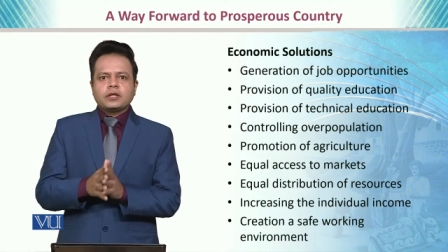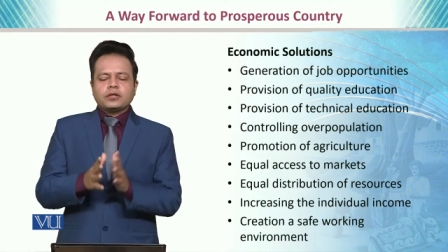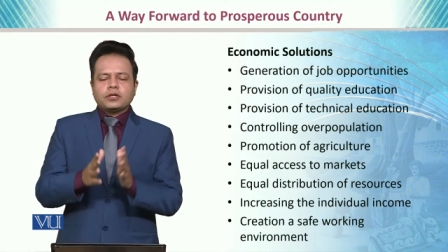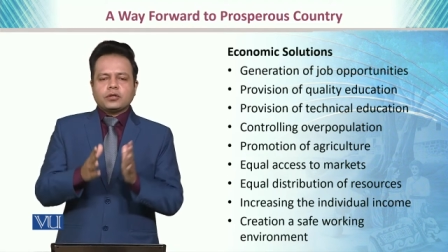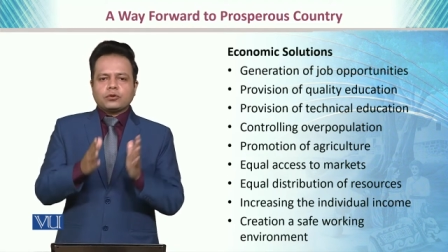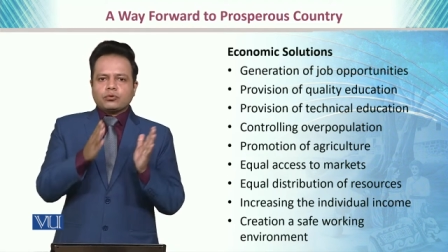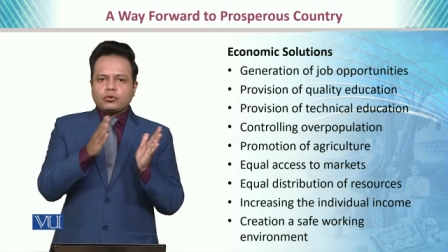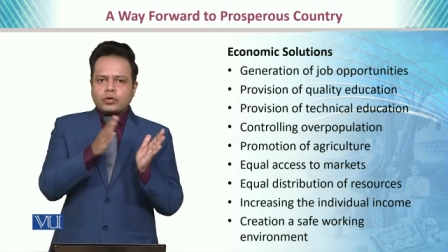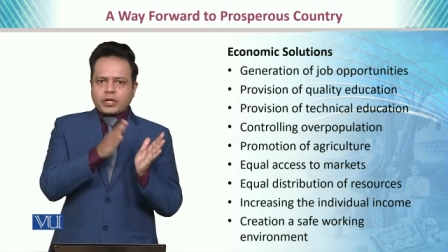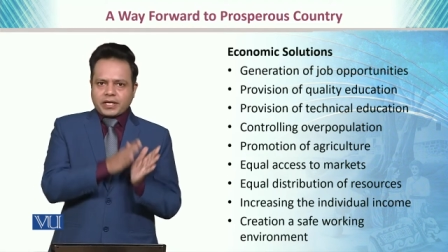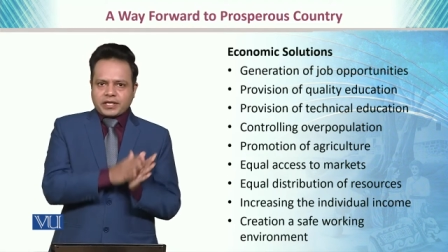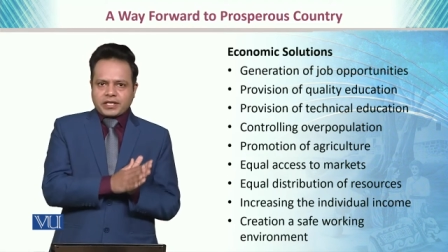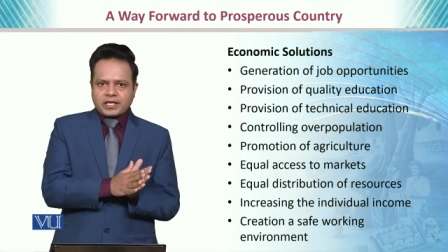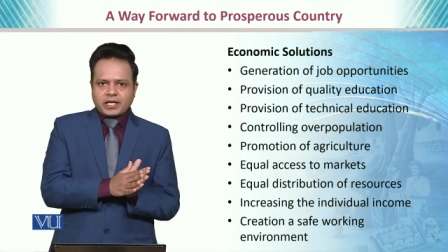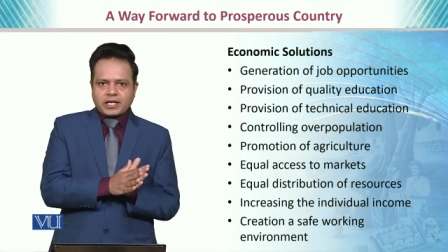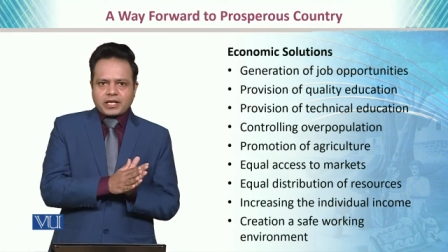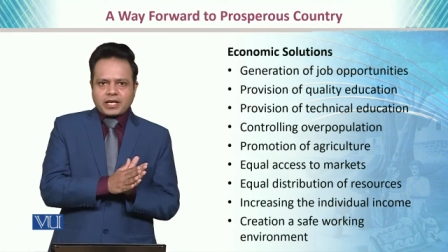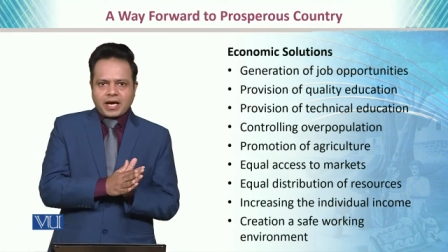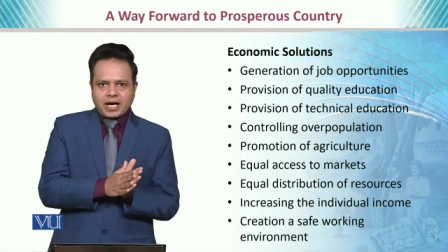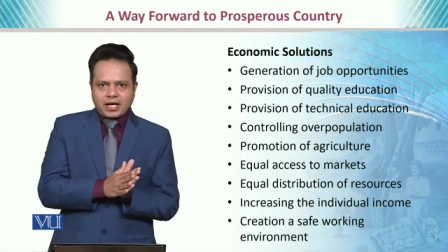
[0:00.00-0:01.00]
the
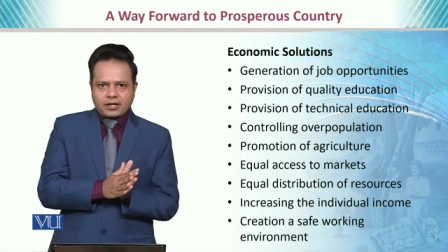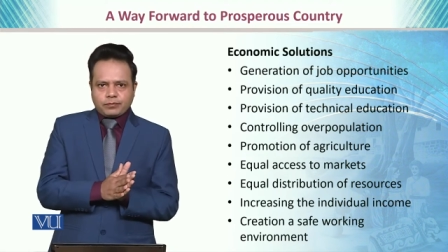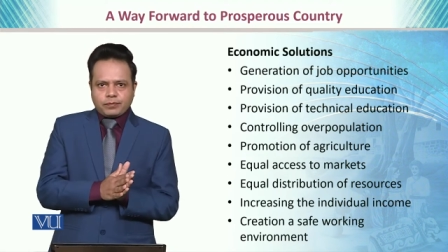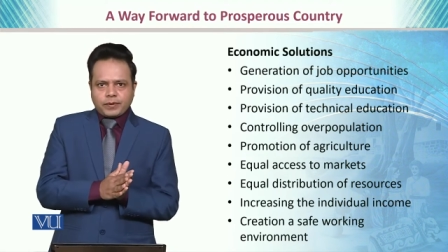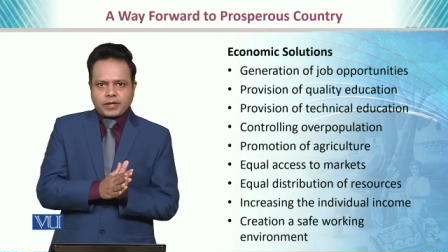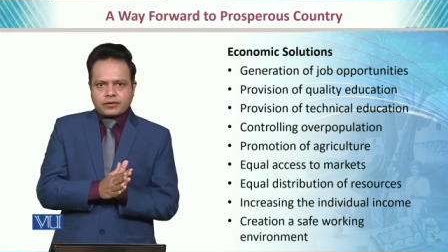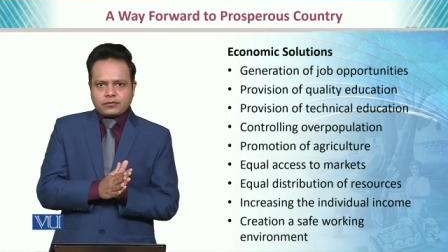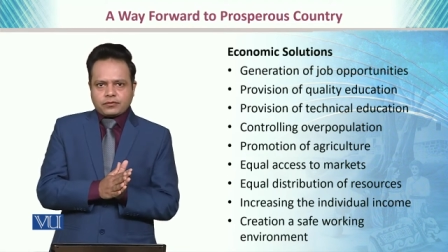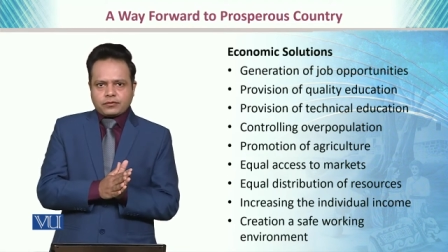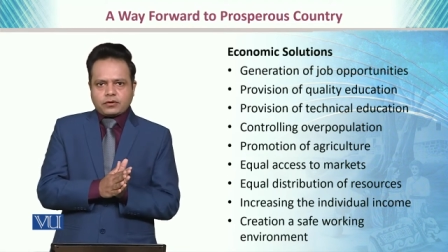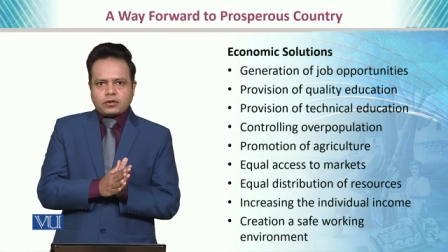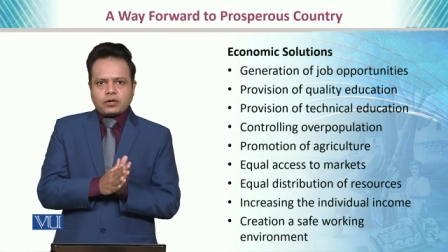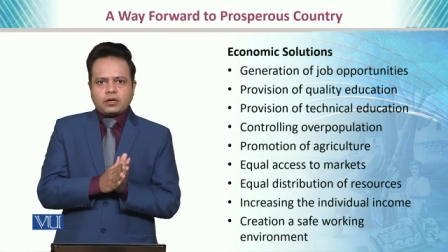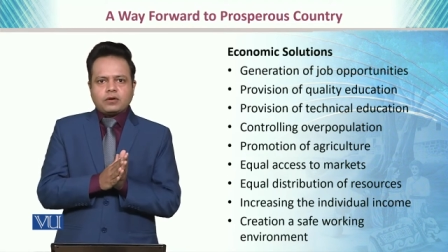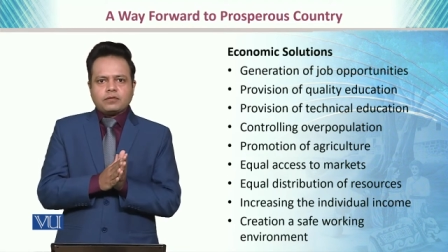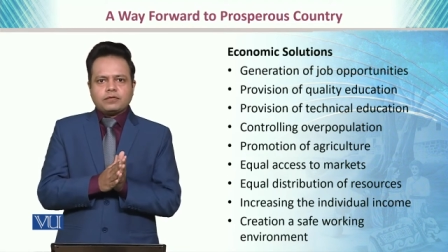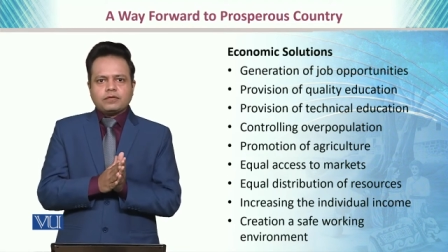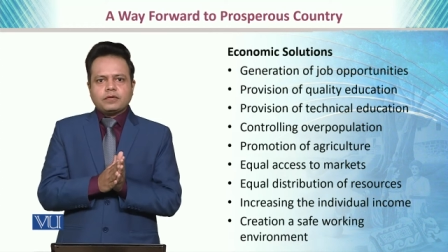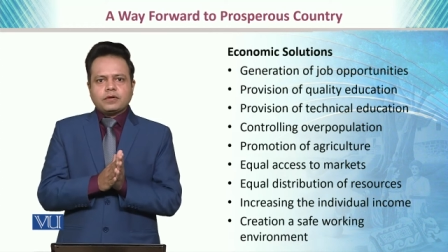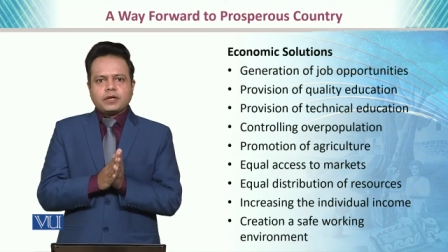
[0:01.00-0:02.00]
theoretical aspects
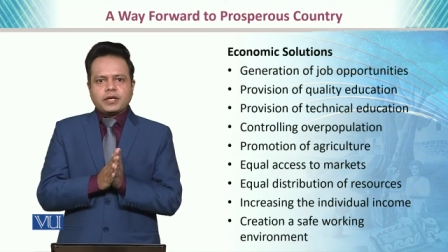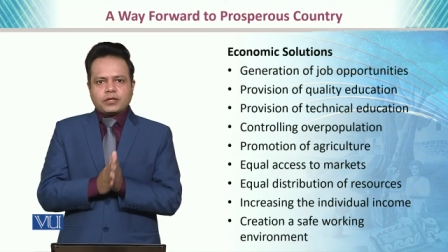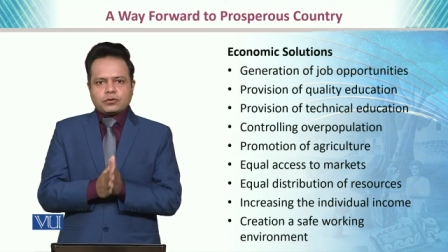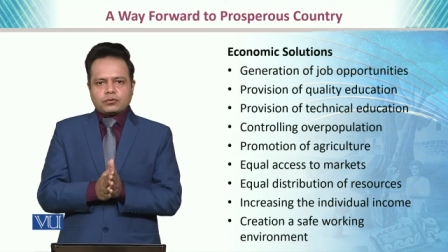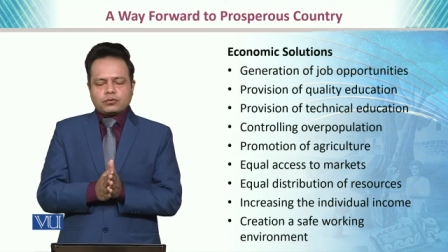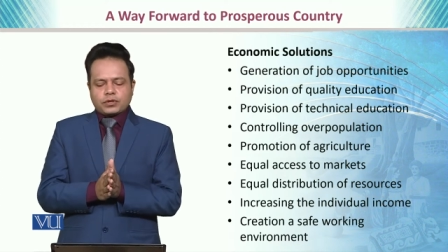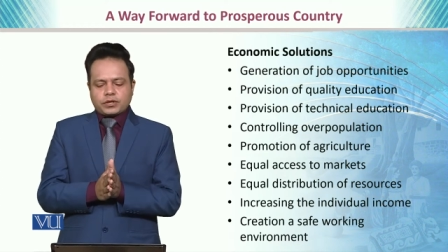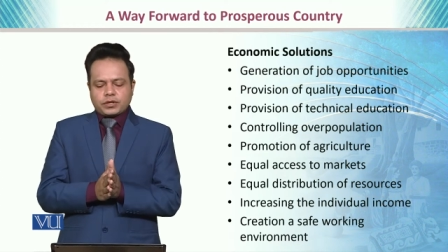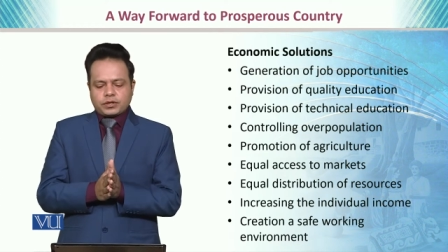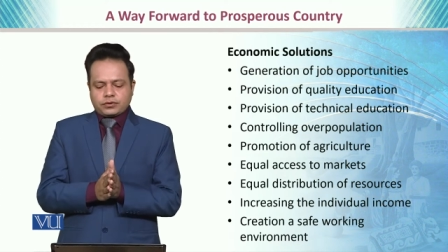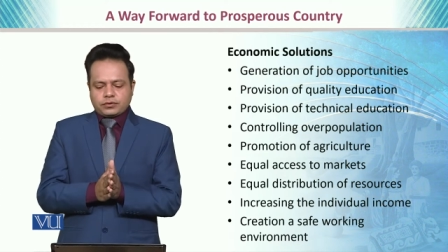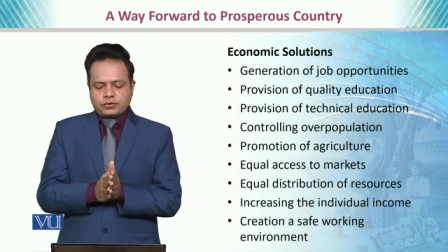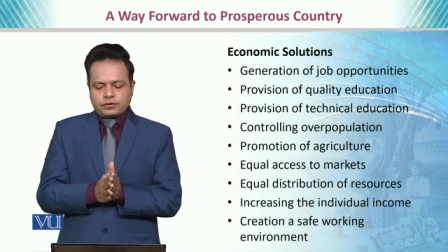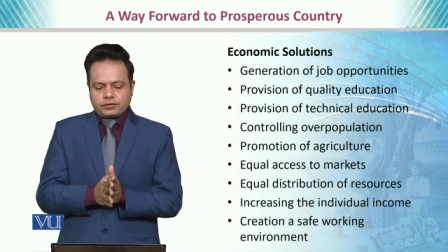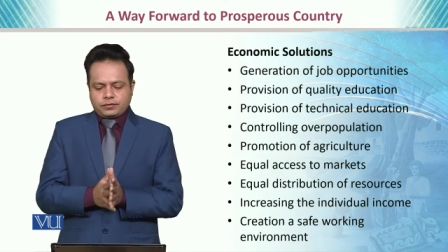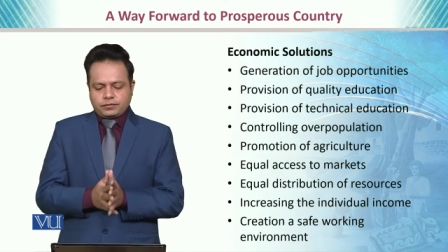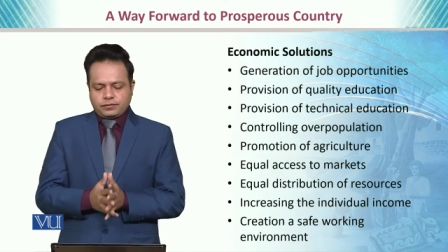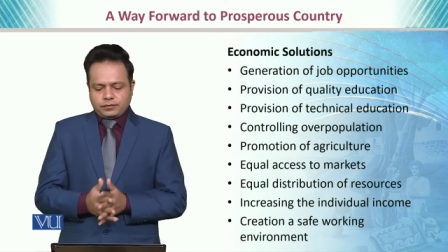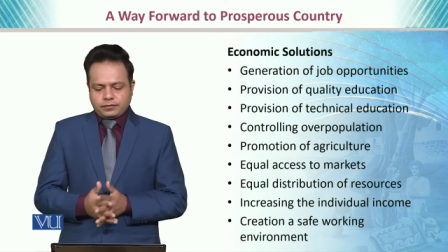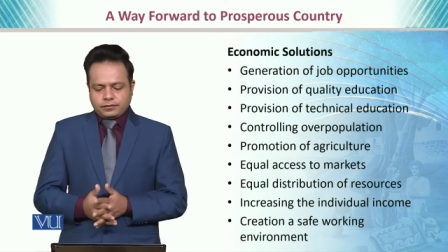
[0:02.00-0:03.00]
of education.